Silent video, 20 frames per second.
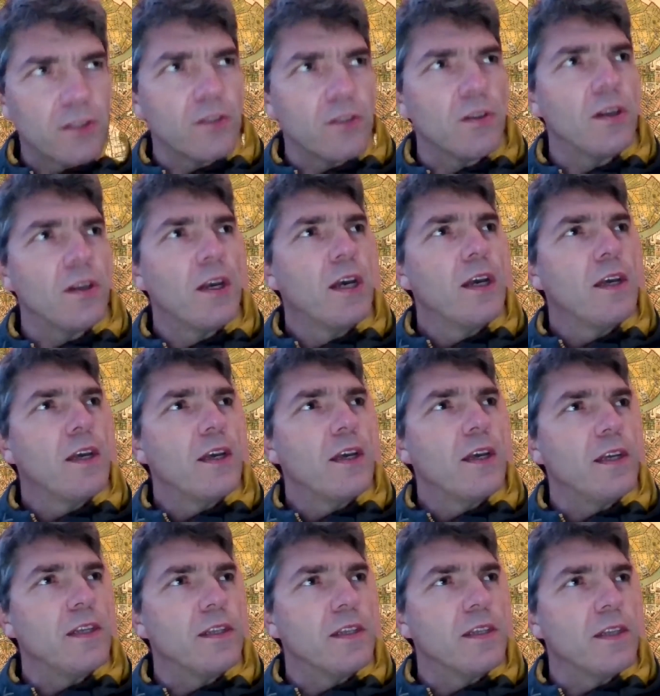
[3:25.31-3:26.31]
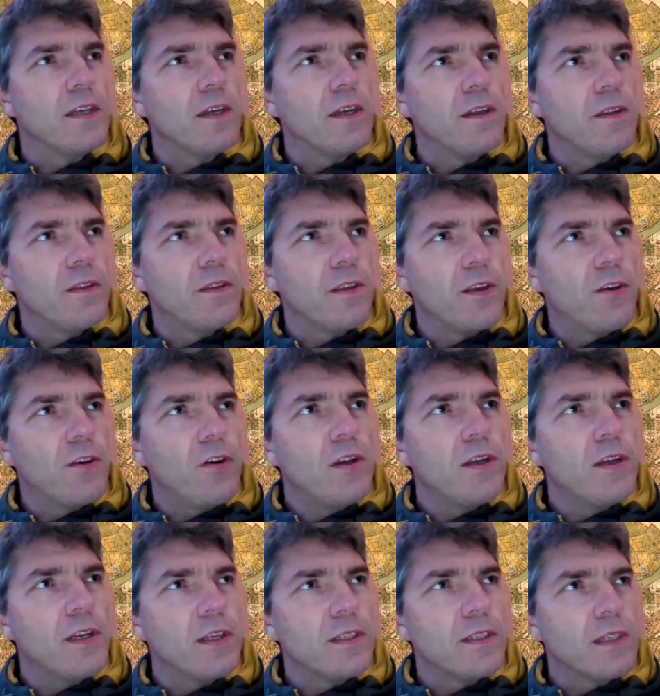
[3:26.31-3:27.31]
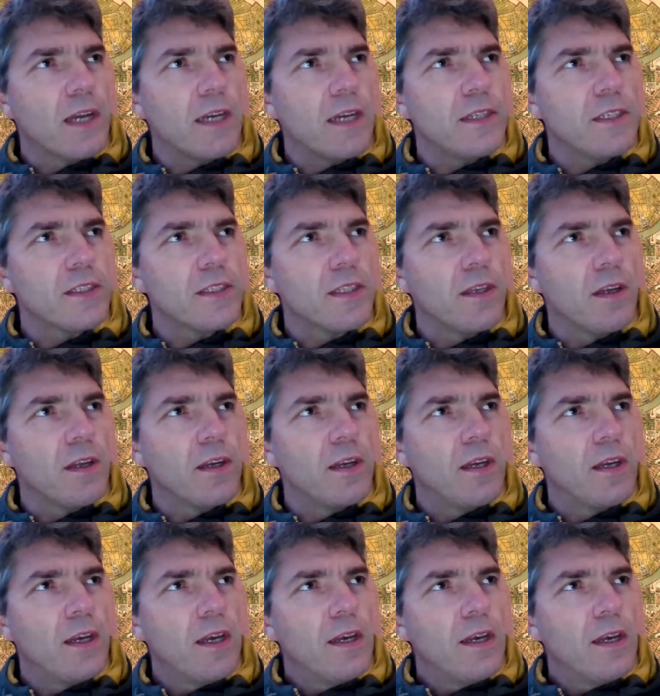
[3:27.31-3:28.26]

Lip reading: So in the early 90s,